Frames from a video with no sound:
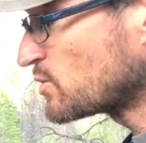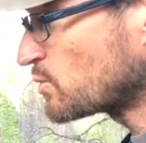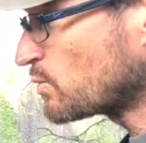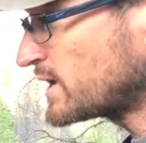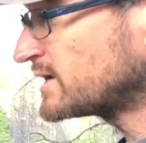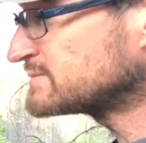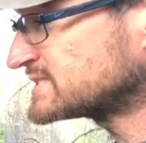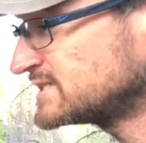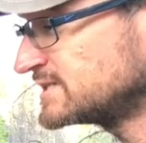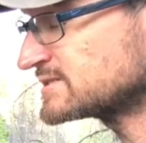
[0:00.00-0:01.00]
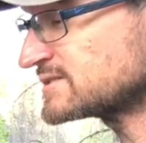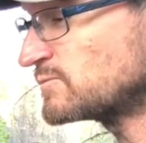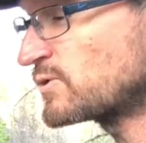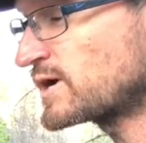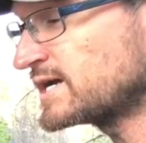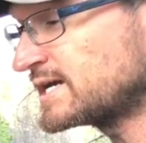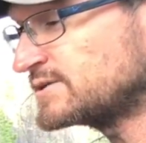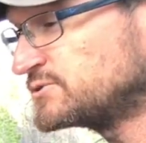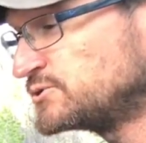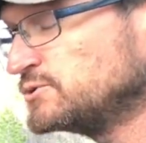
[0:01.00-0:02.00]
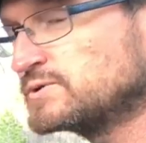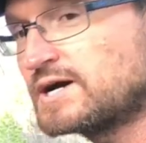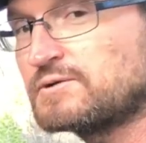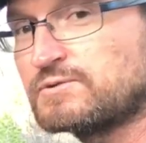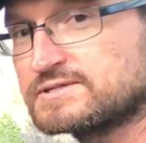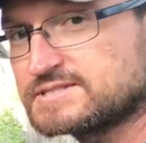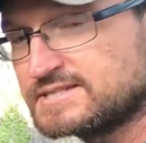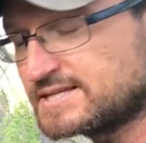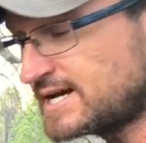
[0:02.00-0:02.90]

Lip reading: when I'm sitting somewhere and I do not want to get